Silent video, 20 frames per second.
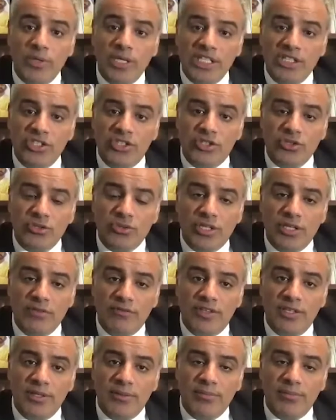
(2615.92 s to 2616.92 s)
need to give
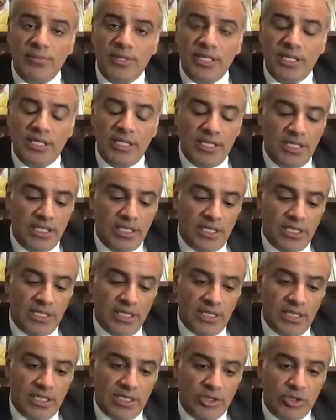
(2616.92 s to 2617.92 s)
them
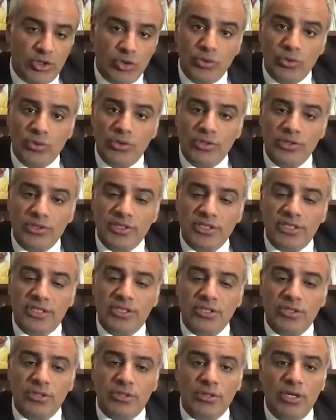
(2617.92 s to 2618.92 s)
the tools
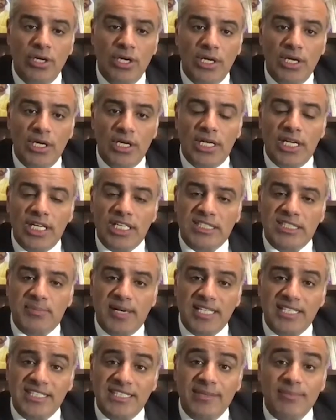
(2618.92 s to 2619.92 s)
to
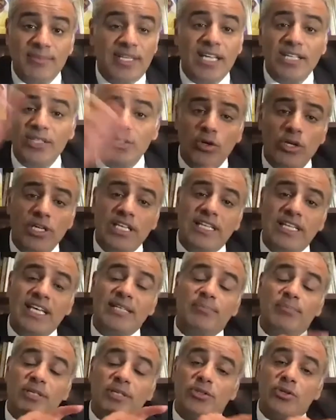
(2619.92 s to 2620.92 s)
express them, not only
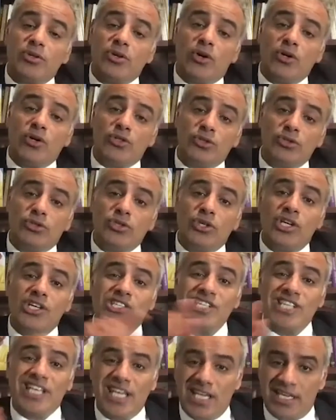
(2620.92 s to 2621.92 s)
that, but also to
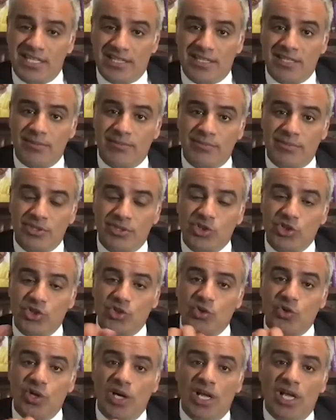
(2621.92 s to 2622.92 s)
educate them,
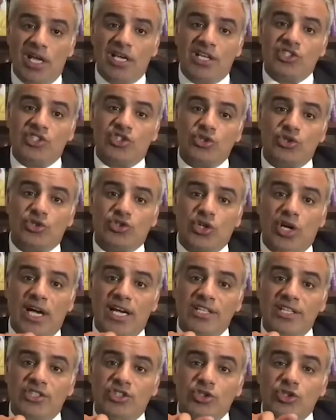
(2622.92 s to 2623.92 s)
to
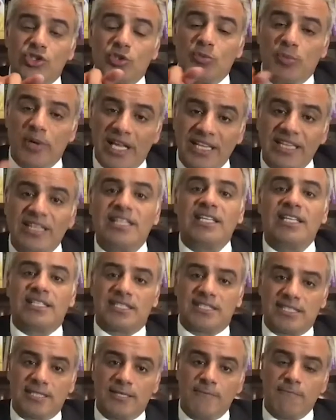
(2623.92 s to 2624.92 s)
try to spread
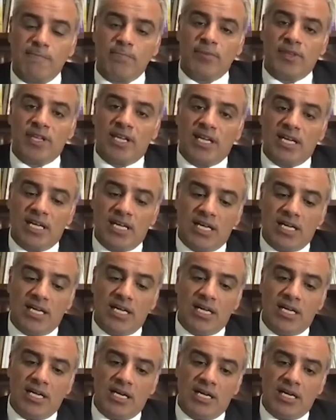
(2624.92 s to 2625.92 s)
this,
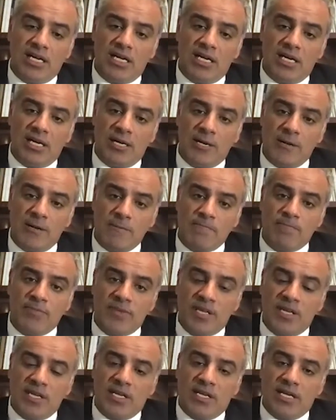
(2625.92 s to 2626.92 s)

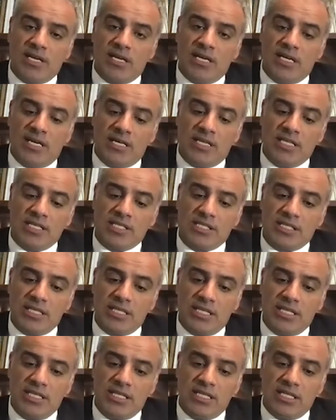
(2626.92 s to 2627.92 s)

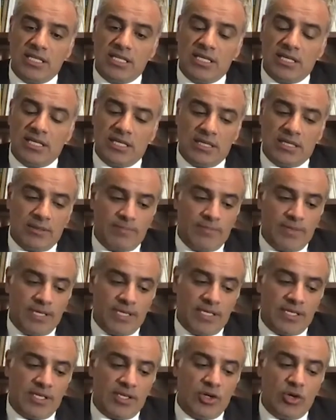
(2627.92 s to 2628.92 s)

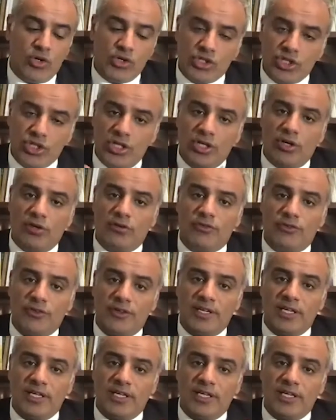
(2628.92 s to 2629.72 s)
the notion of